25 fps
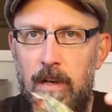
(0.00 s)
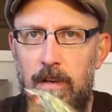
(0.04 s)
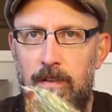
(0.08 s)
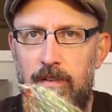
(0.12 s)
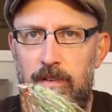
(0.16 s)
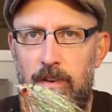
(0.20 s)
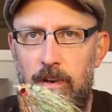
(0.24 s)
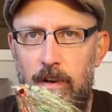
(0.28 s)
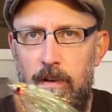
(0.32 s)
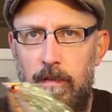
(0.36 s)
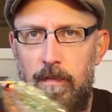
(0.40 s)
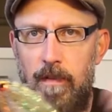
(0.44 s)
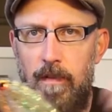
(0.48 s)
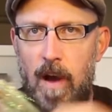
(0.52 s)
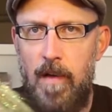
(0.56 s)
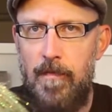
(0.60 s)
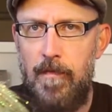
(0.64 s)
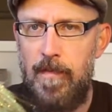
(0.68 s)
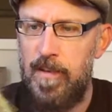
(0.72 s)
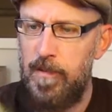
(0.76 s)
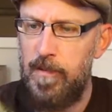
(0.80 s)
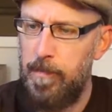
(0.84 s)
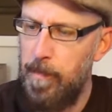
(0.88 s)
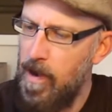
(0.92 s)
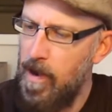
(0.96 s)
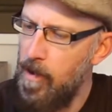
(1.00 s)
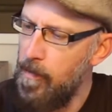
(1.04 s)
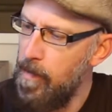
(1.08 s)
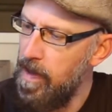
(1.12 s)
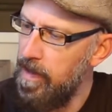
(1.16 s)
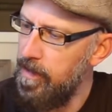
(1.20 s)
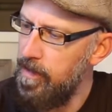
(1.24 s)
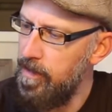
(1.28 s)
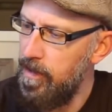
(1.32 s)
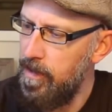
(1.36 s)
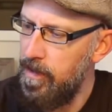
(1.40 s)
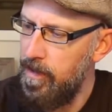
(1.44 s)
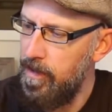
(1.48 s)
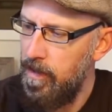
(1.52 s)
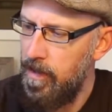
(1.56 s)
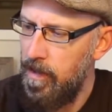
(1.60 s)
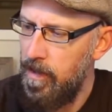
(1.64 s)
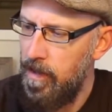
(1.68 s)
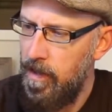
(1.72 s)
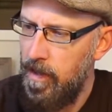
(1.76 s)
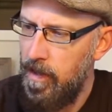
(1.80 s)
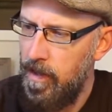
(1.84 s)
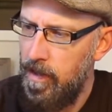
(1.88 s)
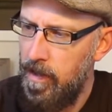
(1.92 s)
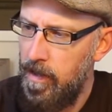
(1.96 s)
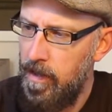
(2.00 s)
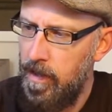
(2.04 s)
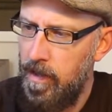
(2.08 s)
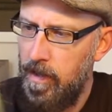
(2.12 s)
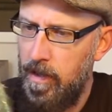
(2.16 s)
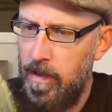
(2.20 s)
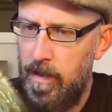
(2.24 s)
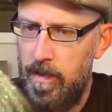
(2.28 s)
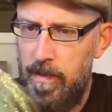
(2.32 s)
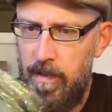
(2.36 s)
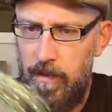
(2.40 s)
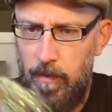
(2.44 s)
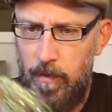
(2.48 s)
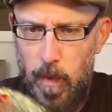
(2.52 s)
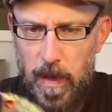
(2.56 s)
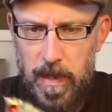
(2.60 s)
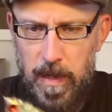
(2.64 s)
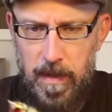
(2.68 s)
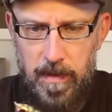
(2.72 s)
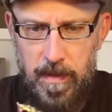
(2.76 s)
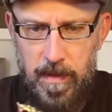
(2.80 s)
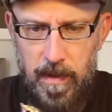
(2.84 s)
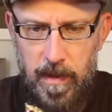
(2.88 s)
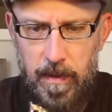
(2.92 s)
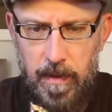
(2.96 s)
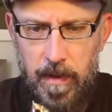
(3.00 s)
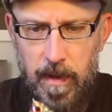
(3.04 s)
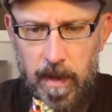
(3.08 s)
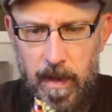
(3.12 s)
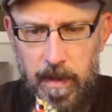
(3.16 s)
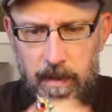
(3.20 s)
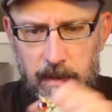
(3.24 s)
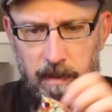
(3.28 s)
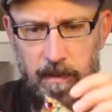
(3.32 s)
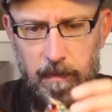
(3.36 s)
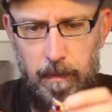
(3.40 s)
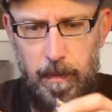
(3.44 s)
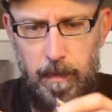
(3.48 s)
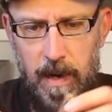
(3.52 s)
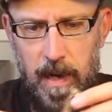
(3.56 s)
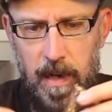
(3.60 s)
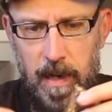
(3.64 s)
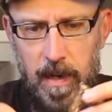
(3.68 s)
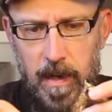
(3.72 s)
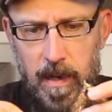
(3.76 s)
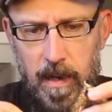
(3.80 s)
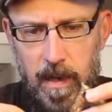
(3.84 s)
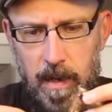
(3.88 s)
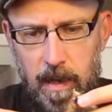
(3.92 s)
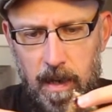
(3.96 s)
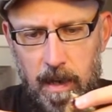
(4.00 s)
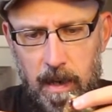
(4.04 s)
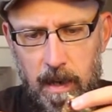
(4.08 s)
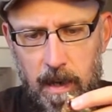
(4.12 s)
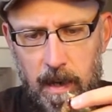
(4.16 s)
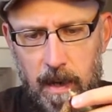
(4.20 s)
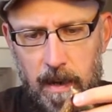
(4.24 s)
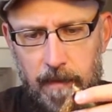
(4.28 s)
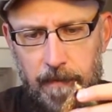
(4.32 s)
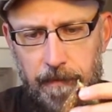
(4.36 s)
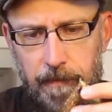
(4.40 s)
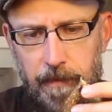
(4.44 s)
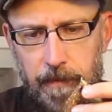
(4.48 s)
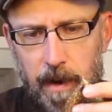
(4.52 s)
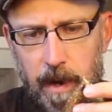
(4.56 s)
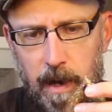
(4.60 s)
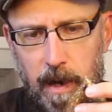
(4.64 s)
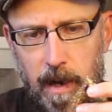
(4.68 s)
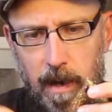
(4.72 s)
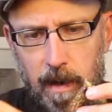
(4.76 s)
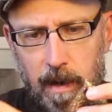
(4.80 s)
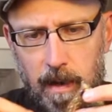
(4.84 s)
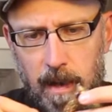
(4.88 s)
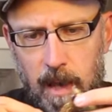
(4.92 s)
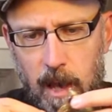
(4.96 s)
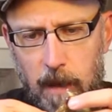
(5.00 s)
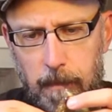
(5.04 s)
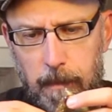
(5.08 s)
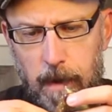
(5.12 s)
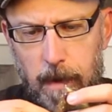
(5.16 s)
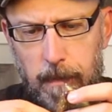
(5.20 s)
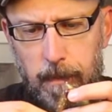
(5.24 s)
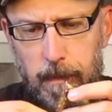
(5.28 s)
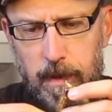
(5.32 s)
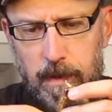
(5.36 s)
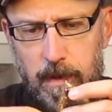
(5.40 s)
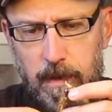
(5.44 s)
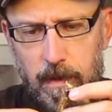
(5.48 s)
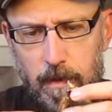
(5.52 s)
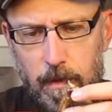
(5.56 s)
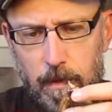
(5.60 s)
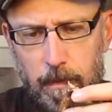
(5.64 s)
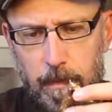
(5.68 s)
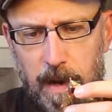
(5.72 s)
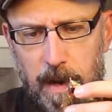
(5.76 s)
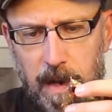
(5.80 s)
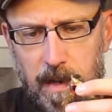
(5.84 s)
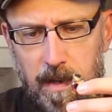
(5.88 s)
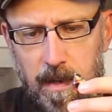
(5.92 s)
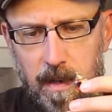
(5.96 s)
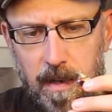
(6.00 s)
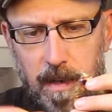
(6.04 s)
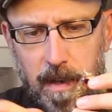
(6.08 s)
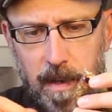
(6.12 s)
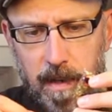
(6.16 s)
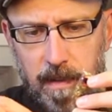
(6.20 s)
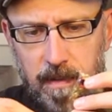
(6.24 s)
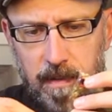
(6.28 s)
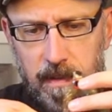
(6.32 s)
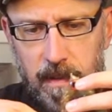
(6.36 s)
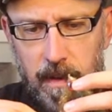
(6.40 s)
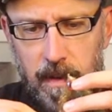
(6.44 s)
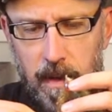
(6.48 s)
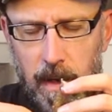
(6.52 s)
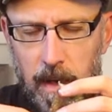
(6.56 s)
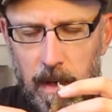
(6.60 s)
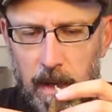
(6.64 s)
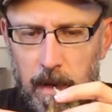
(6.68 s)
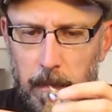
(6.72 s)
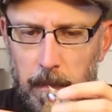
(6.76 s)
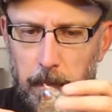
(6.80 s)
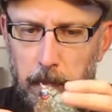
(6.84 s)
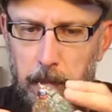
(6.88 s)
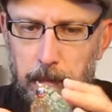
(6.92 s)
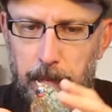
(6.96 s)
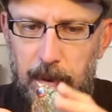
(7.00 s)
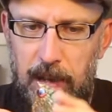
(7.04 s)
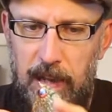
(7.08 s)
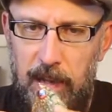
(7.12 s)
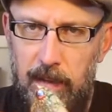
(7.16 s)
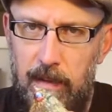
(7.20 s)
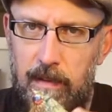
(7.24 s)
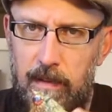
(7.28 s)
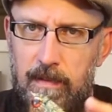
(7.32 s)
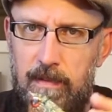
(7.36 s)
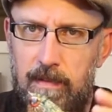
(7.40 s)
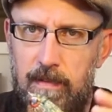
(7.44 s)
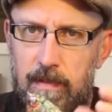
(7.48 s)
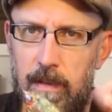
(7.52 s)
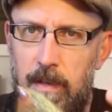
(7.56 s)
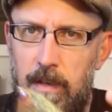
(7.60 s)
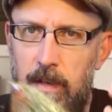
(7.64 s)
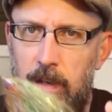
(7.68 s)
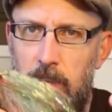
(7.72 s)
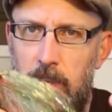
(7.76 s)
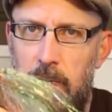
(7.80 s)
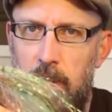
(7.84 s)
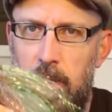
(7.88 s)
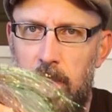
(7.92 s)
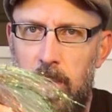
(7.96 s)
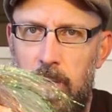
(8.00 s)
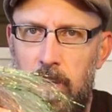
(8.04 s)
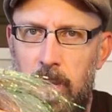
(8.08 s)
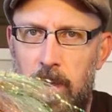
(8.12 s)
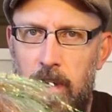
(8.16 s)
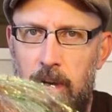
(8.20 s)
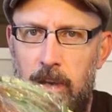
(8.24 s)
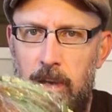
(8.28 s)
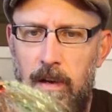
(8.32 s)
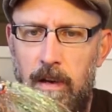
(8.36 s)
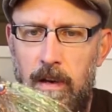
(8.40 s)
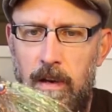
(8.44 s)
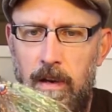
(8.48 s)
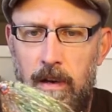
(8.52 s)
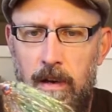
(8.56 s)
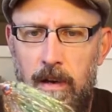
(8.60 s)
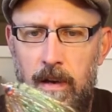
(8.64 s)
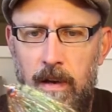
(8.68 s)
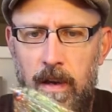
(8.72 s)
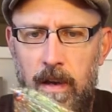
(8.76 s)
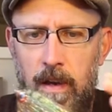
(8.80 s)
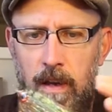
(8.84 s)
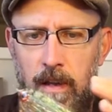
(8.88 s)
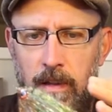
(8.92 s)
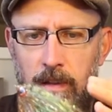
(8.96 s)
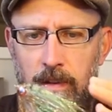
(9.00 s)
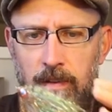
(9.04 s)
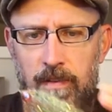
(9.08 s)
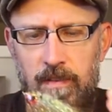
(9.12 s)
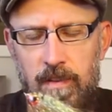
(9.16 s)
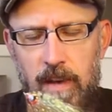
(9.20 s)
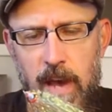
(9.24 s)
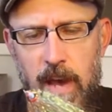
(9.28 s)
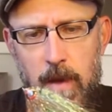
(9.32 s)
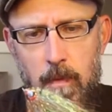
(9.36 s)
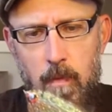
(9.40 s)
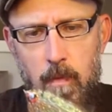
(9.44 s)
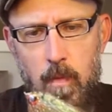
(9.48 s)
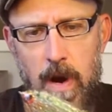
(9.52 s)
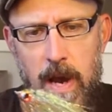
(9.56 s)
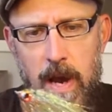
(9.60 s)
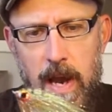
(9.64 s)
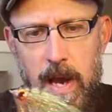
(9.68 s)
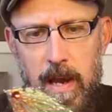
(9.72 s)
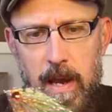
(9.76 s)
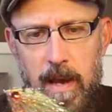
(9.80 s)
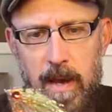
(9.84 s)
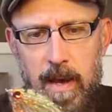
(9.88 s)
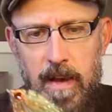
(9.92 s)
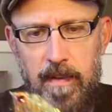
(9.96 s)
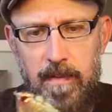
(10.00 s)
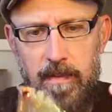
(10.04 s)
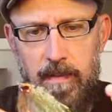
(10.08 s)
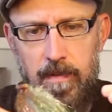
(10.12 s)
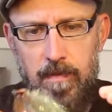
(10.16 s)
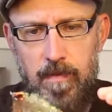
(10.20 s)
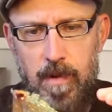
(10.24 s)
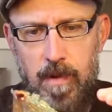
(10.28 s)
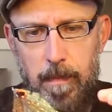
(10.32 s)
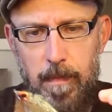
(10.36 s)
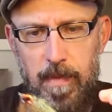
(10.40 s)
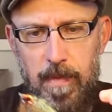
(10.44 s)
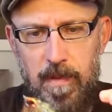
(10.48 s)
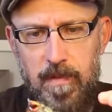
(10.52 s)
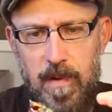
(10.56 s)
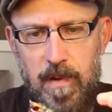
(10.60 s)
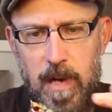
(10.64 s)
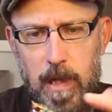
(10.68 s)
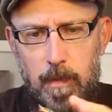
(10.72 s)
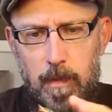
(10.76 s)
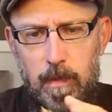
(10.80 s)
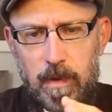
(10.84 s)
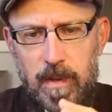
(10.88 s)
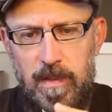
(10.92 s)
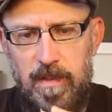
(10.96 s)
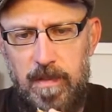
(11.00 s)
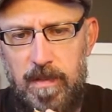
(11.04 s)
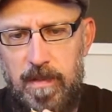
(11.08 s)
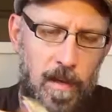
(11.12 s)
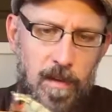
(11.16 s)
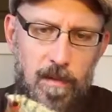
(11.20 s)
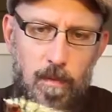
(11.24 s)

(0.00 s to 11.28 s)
So I've experimented this winter and this spring, and I finally came up with a new pattern that is built in the same way as the Triple Treat was.